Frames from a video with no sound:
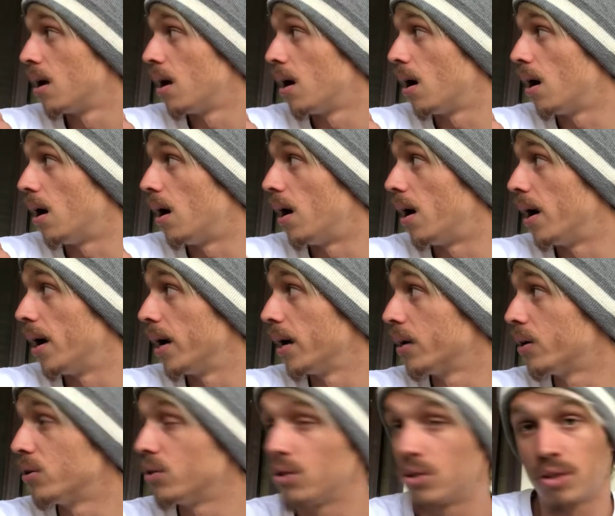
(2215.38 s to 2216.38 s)
I
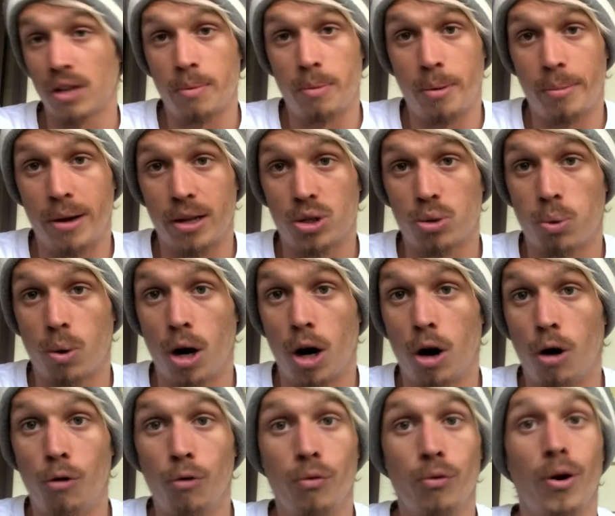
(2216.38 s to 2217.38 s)
got to sleep at about
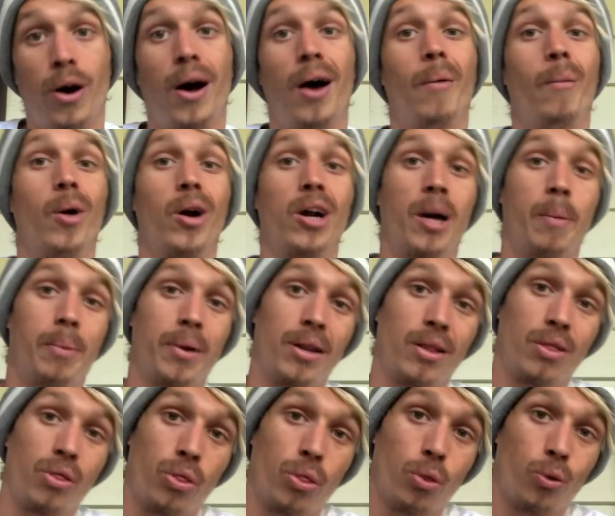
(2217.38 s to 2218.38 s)
12. I woke up at
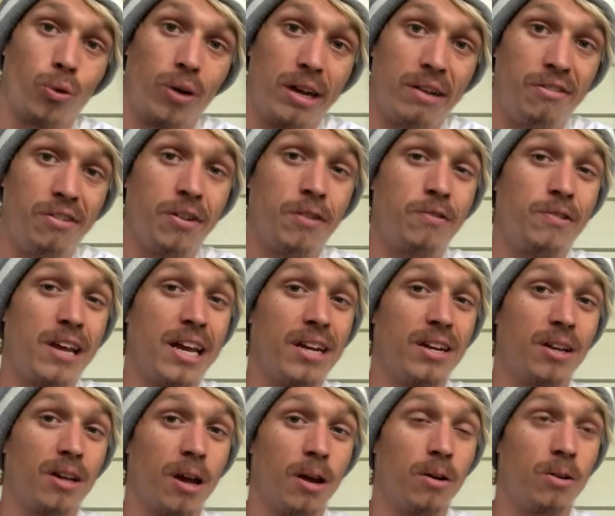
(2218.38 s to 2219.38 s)
3:15 to
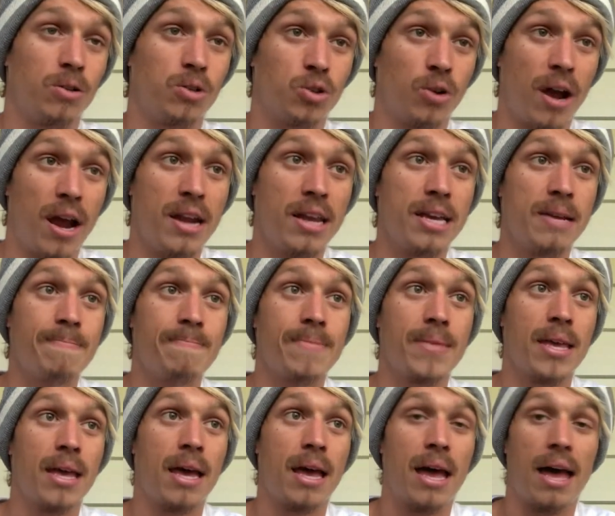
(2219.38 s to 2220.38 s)
go training,
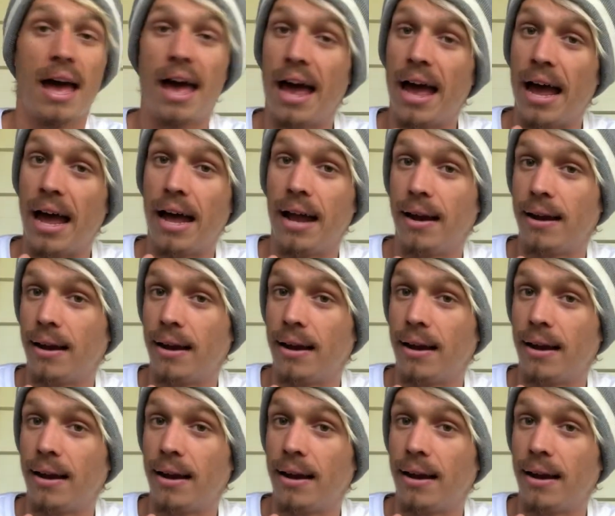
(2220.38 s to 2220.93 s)
and